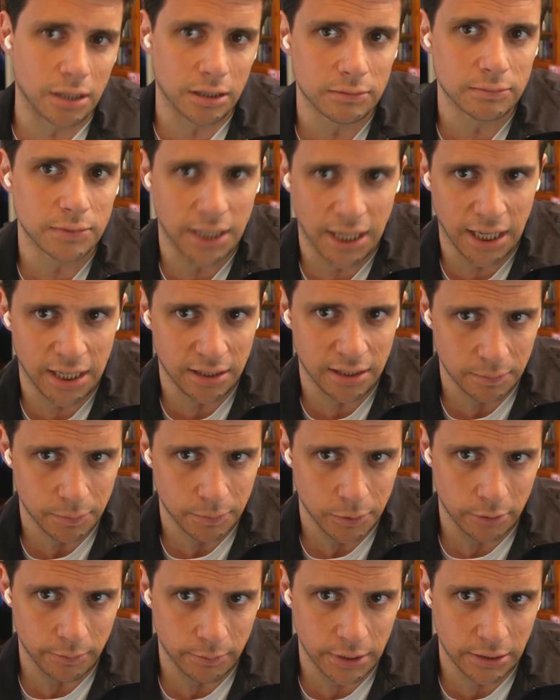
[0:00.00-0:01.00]
cater
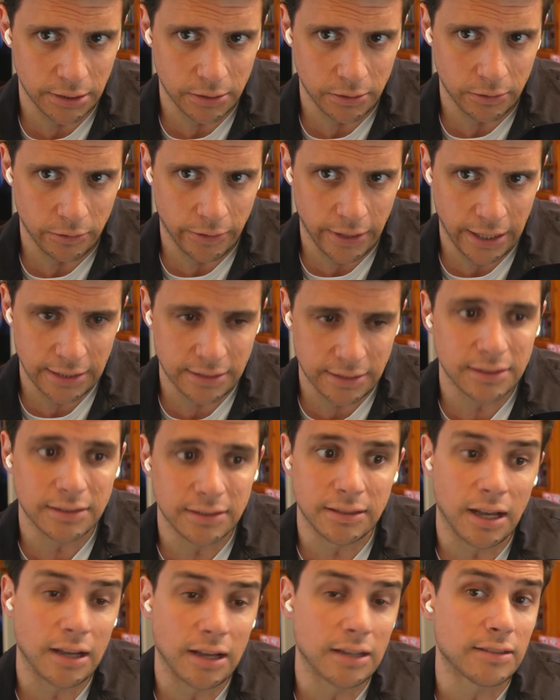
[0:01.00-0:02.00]
deployment and all that
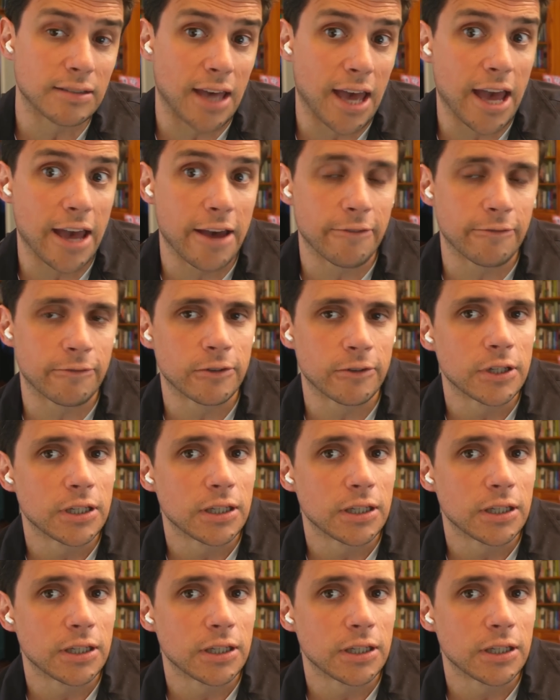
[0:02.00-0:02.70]
does have